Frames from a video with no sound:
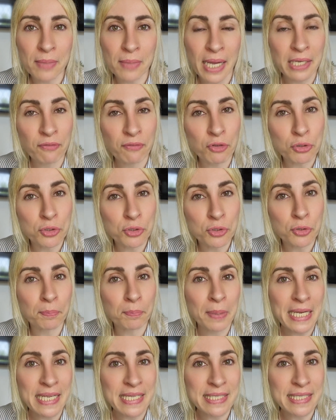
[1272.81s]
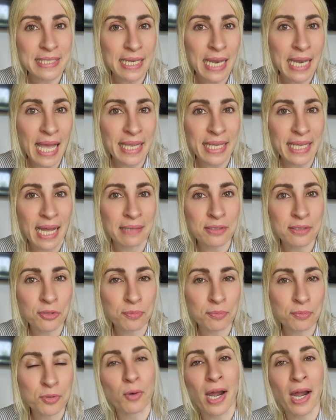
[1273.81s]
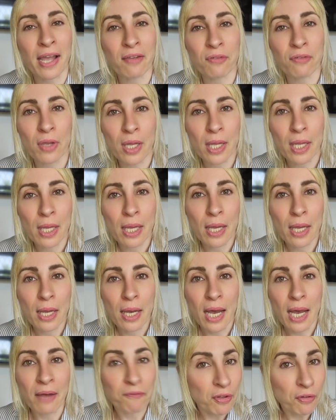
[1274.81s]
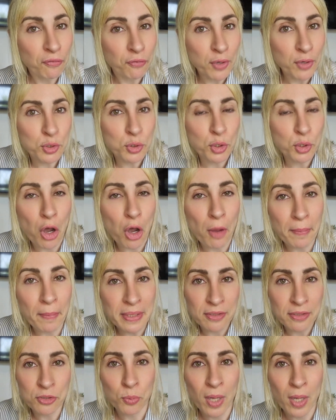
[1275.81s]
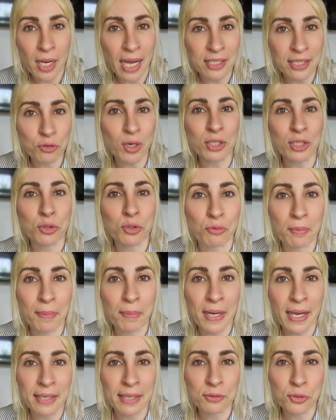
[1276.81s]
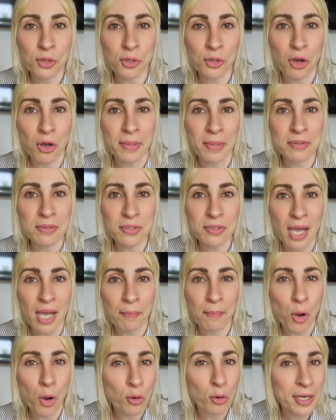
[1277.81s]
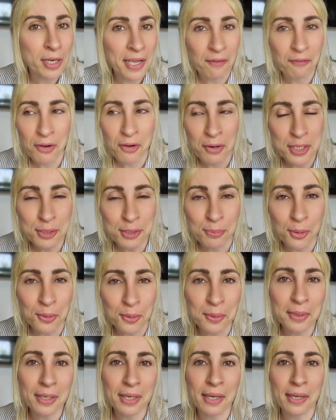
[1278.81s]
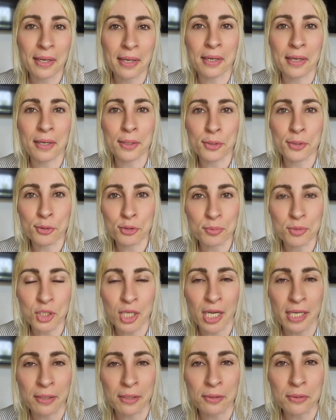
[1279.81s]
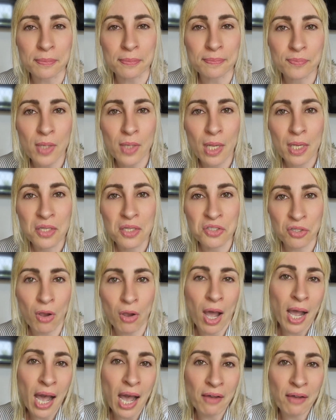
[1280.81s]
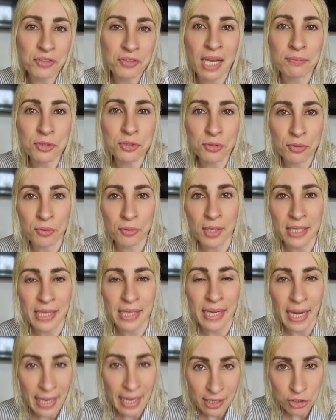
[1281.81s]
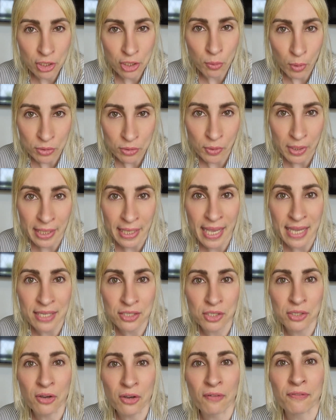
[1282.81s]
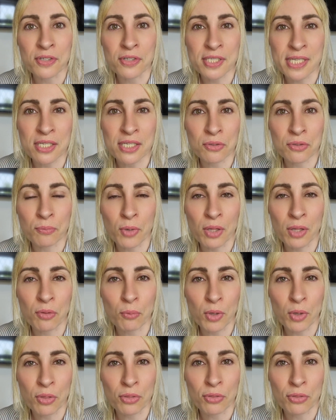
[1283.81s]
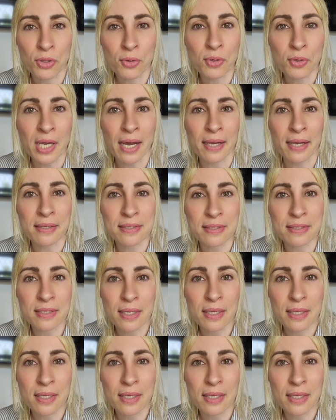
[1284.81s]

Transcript: And if you do, please like and subscribe. And feel free to comment as well. I try to reply to comments. I'm only a very small YouTube channel, so I have time to do that. And I actually want to engage in conversation with you guys.